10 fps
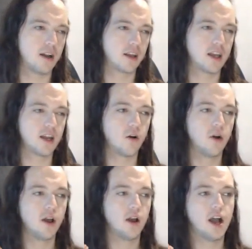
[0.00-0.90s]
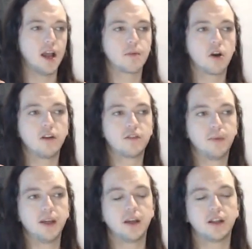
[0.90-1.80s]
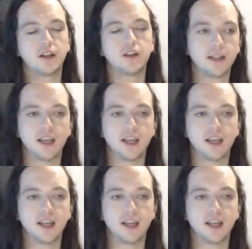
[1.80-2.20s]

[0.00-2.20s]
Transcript: Okay, now I am going to be a little bit